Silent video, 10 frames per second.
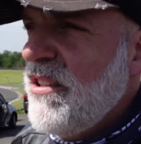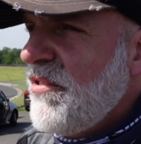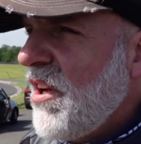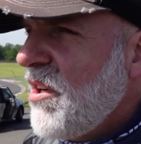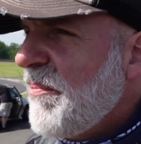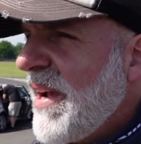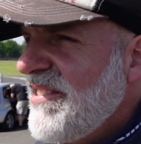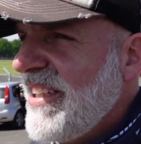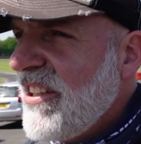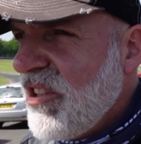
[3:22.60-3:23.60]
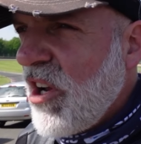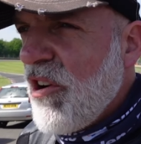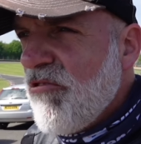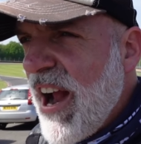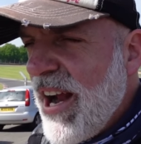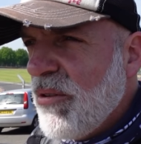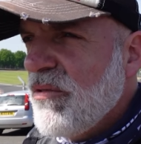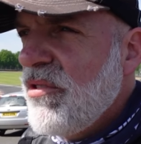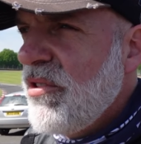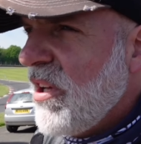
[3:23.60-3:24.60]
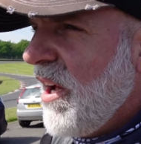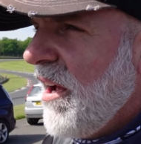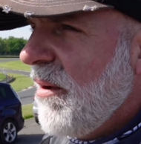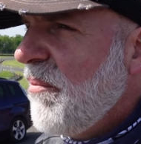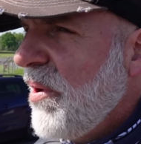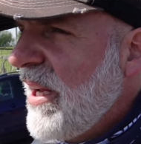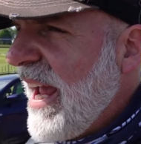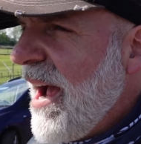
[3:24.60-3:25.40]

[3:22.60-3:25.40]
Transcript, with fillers: So you basically had to go round, uh, pick